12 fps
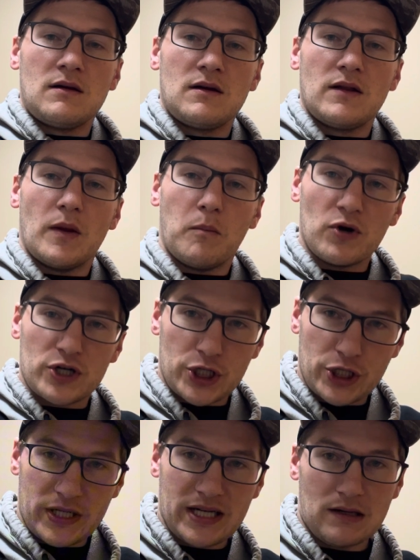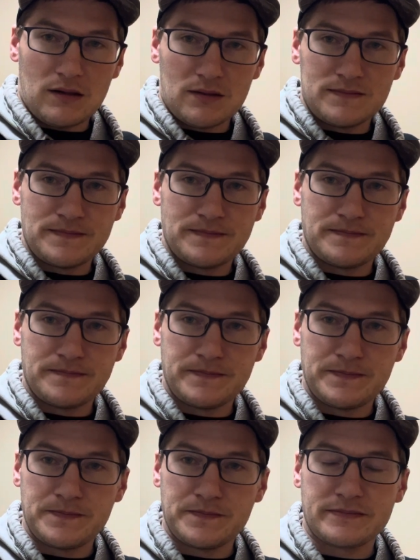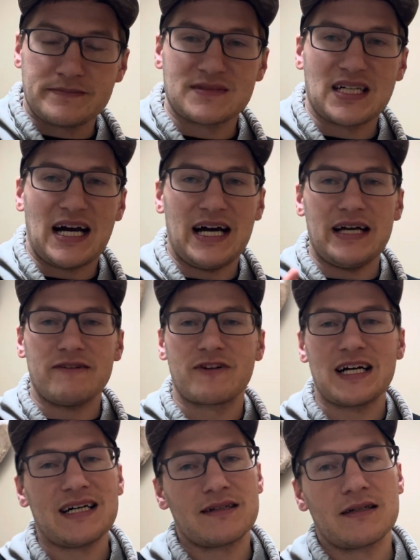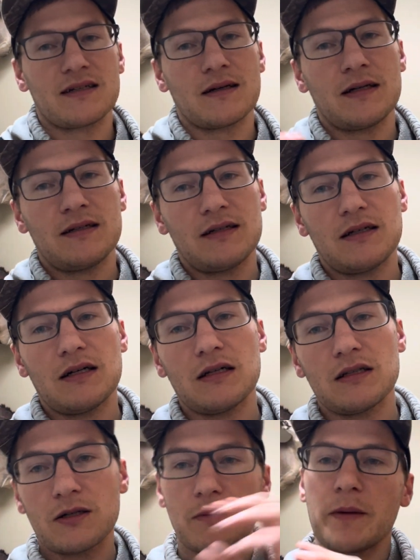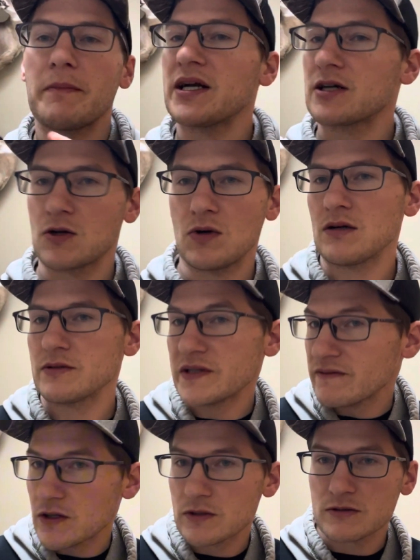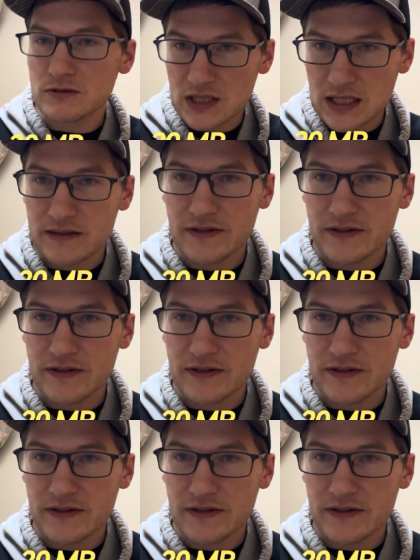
the Bushnell, I've gotten a little bit better quality photos out of